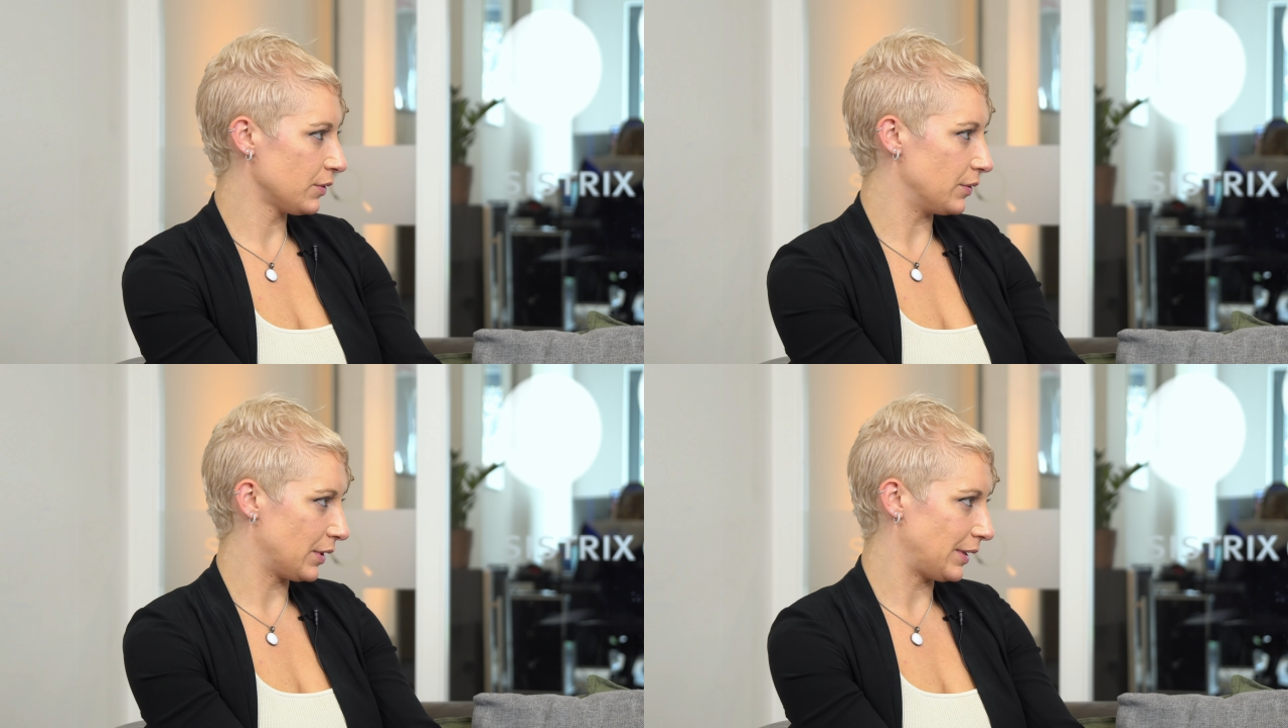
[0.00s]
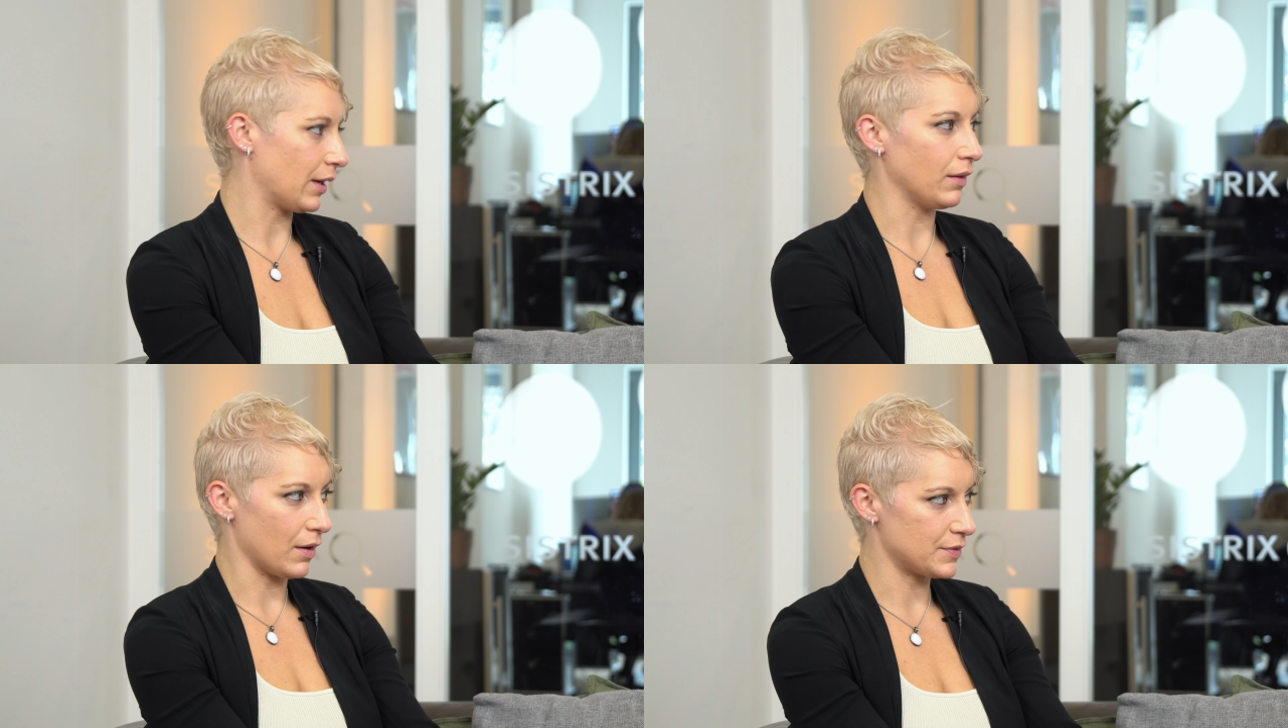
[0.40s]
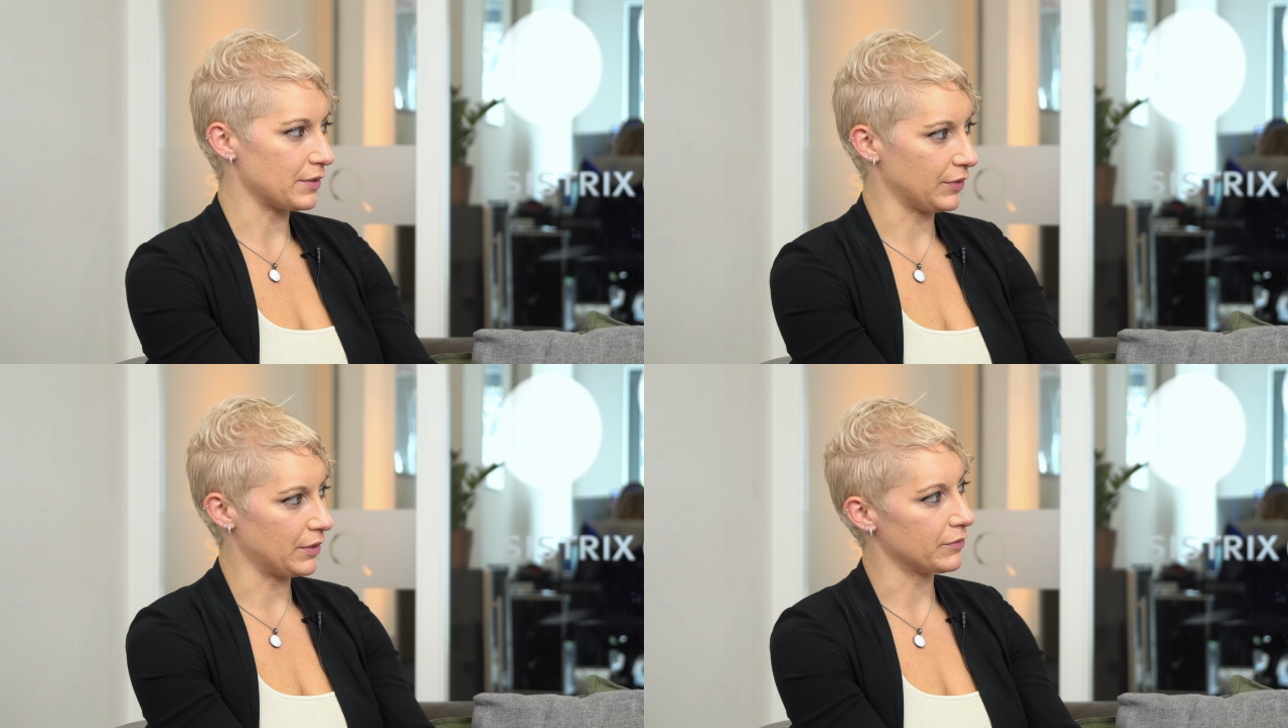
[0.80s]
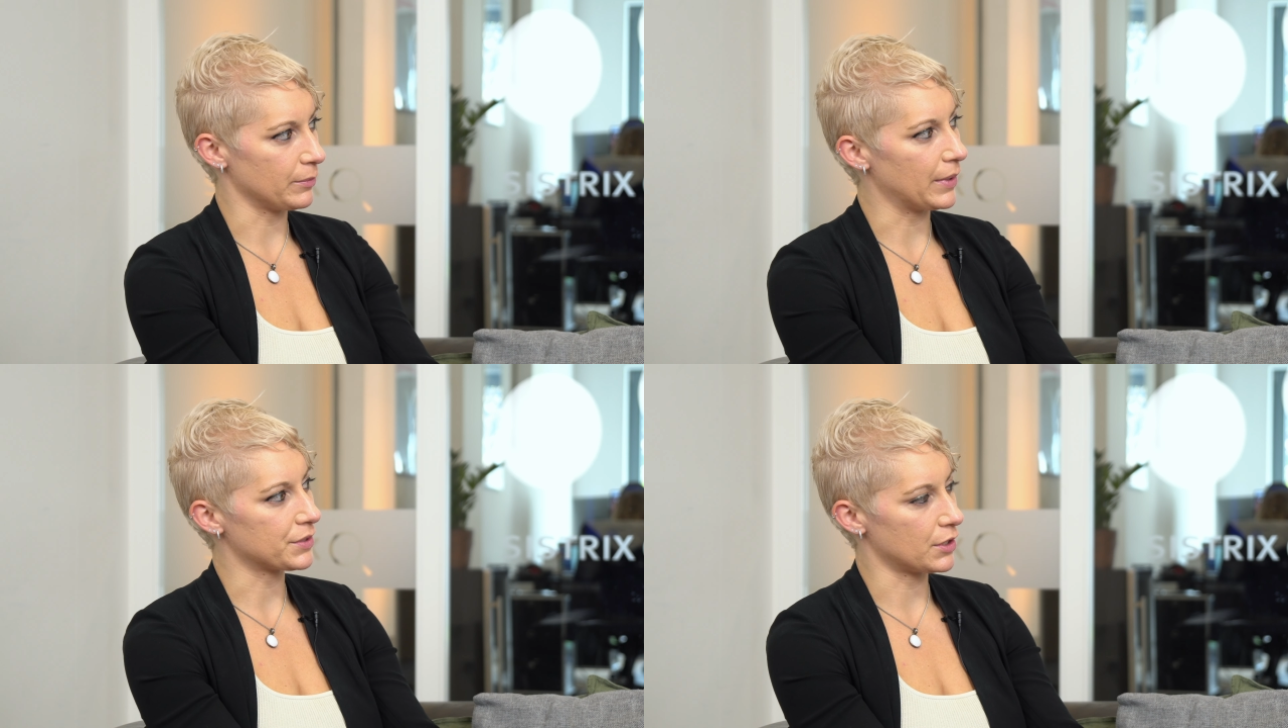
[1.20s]
you can get a lot of different
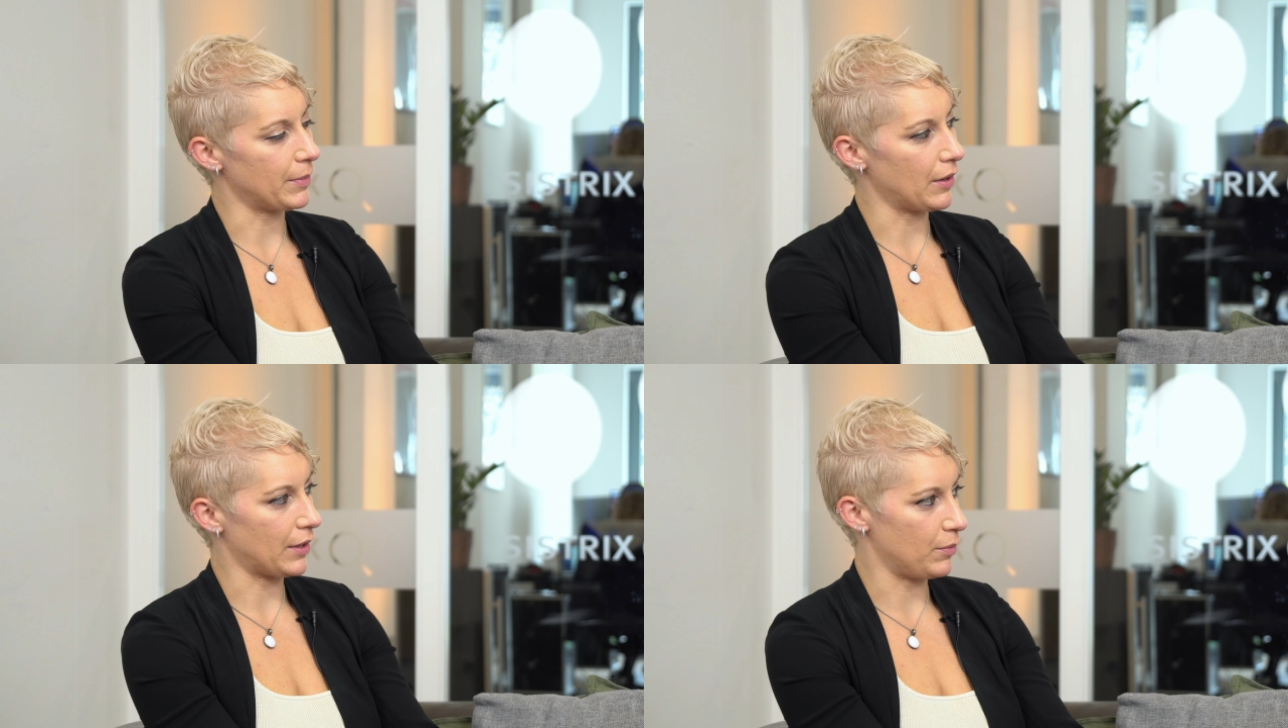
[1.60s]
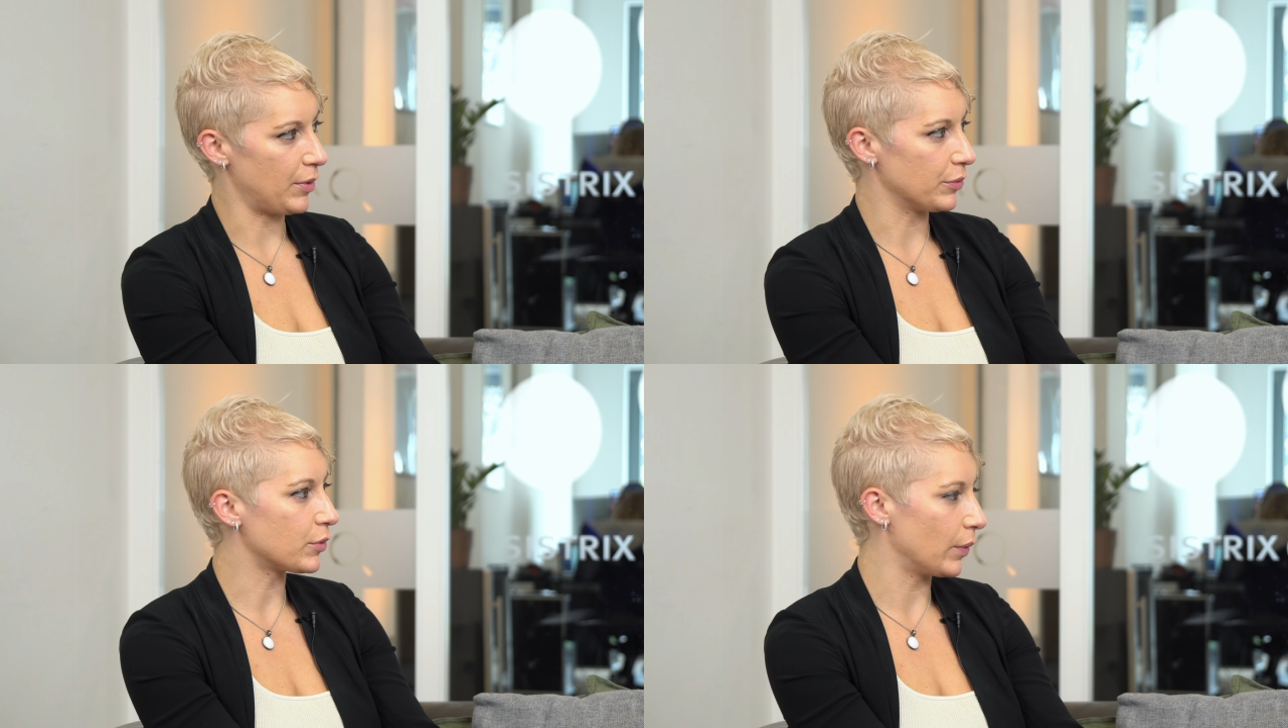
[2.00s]
information about how both